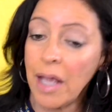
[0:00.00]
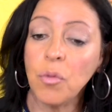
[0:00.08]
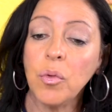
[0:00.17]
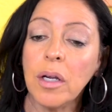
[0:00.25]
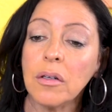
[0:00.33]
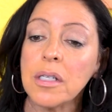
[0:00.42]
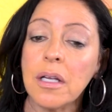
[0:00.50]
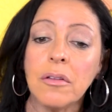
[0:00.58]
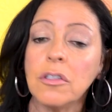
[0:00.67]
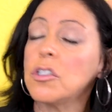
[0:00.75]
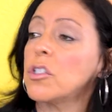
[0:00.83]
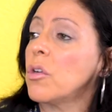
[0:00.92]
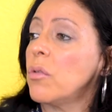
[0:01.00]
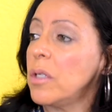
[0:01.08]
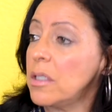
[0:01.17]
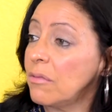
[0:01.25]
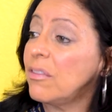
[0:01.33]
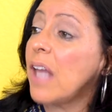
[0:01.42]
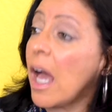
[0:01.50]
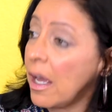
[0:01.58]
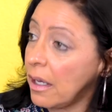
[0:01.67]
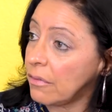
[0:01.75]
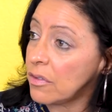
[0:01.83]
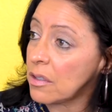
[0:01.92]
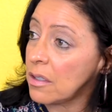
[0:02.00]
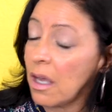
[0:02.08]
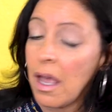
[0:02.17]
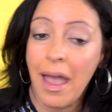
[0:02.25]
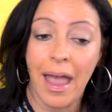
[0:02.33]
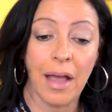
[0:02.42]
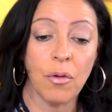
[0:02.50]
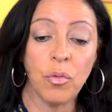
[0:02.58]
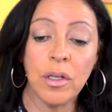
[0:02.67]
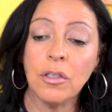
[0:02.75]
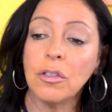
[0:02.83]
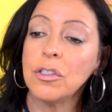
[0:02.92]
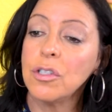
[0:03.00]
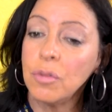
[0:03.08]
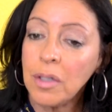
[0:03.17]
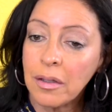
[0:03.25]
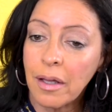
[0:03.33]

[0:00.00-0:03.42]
and we are telling stories of lives. And when you're doing